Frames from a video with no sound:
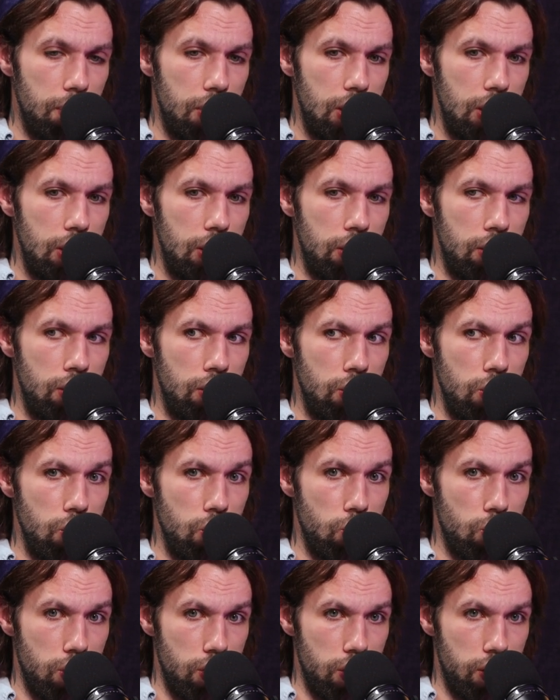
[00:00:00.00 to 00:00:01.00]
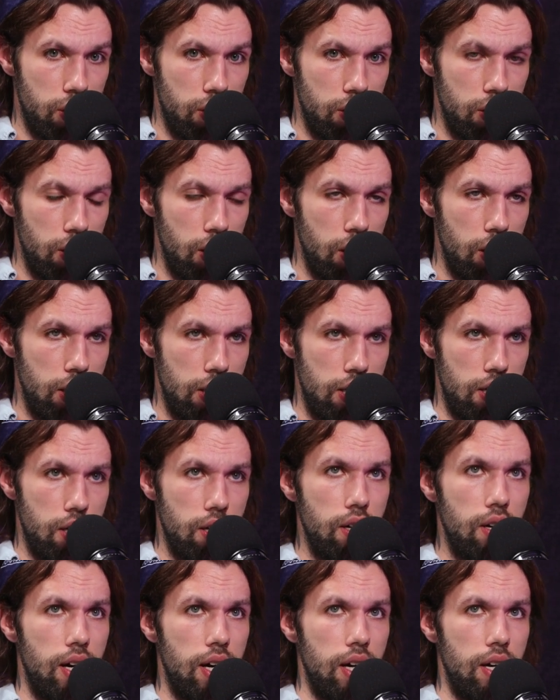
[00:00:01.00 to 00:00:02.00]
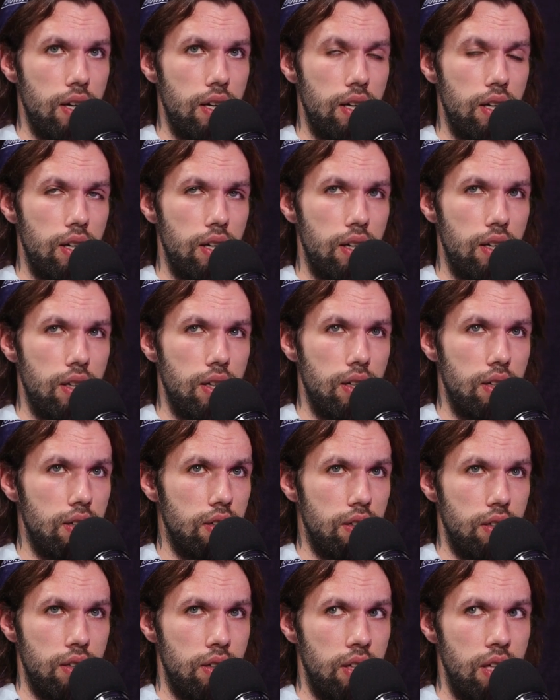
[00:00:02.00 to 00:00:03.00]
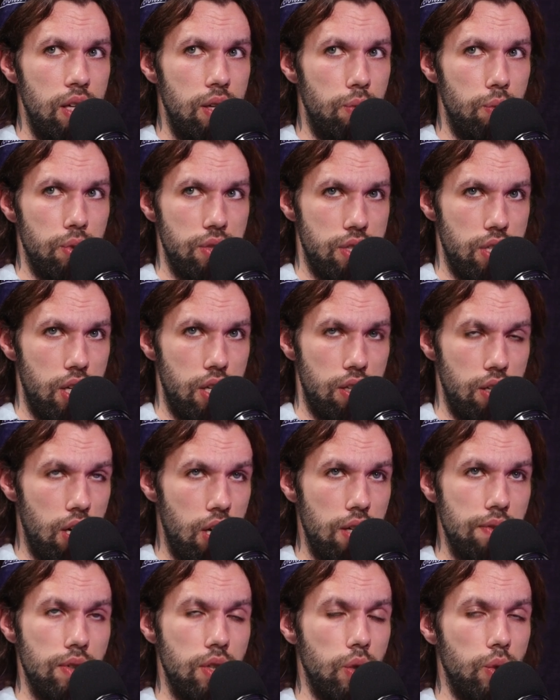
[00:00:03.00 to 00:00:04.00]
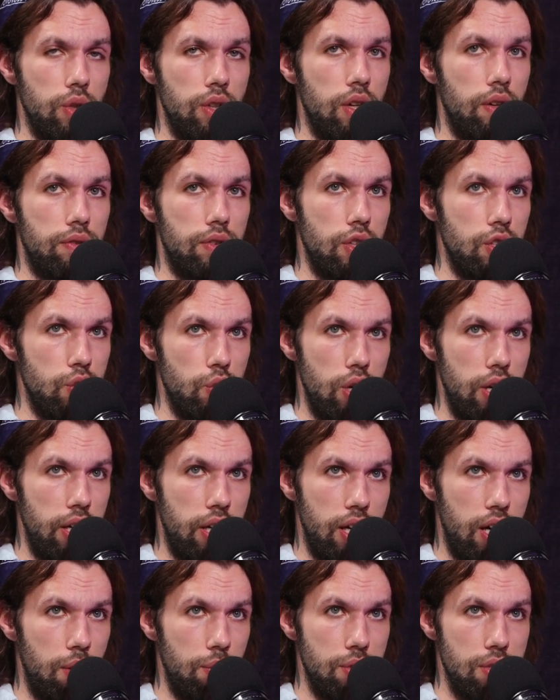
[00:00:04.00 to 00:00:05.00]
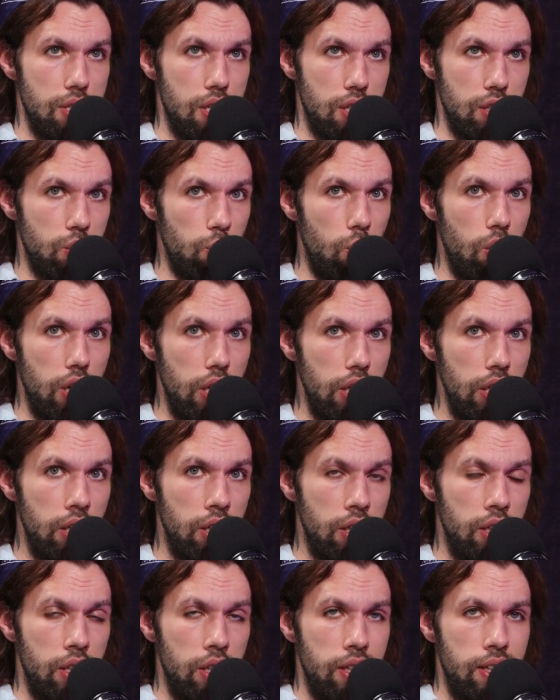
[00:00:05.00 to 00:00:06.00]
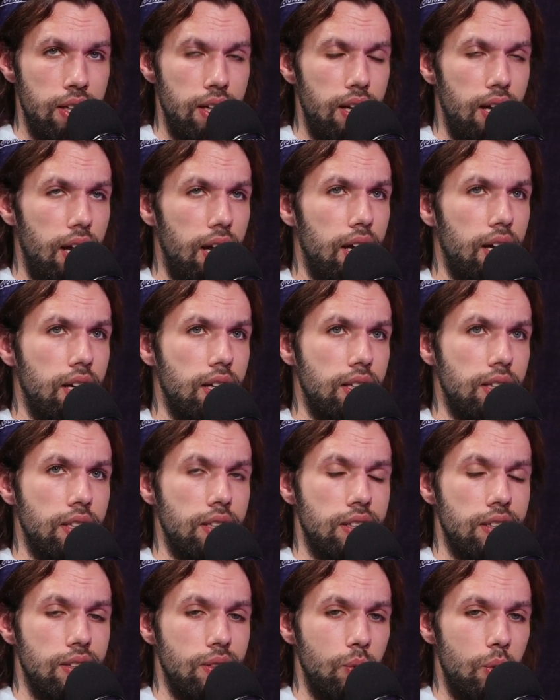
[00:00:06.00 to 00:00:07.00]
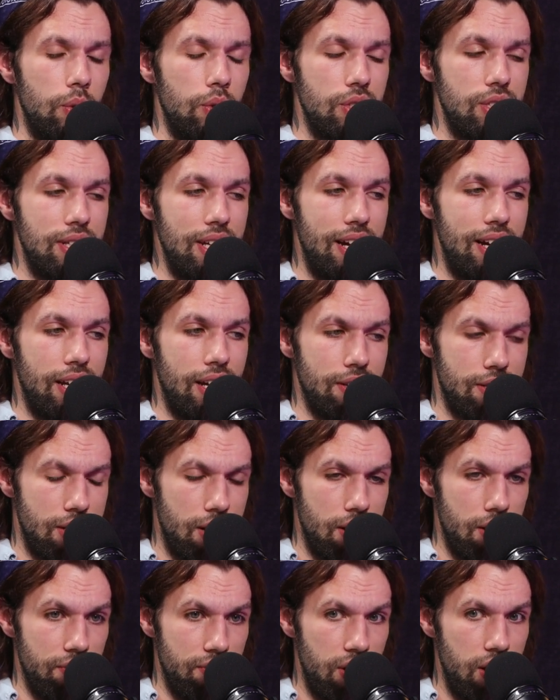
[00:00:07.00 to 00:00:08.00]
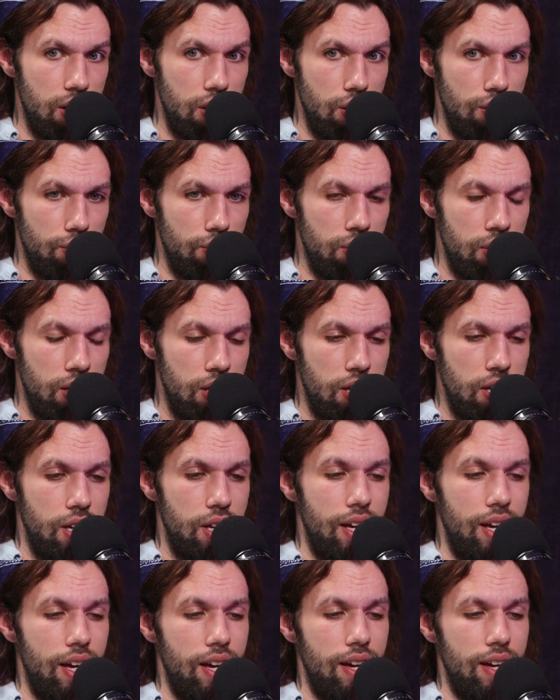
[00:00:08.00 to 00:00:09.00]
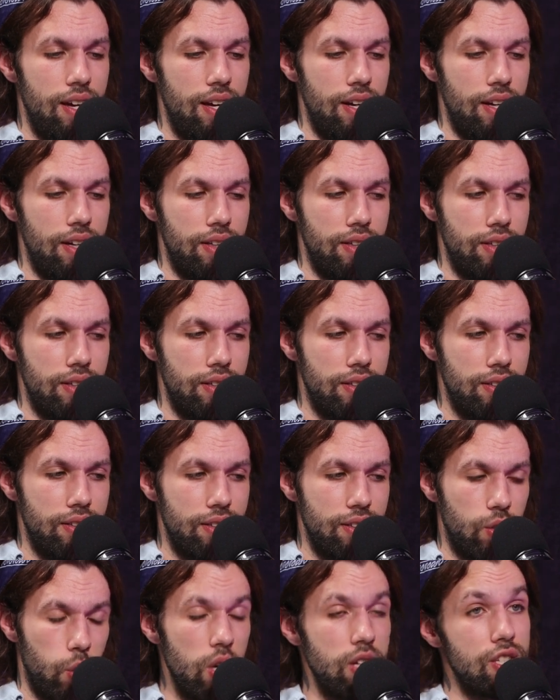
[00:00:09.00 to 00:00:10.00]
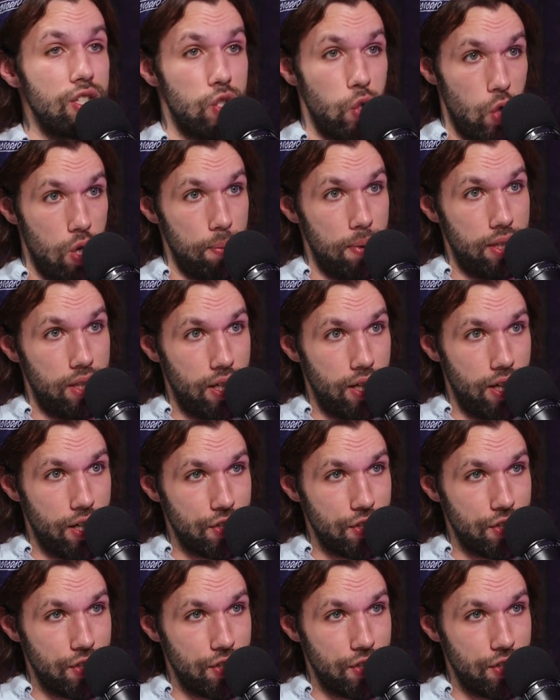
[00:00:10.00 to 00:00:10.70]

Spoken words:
in New York, and he was like not even old enough to drink, and I was like 20, and we were standing outside of the venue, and crazy story about that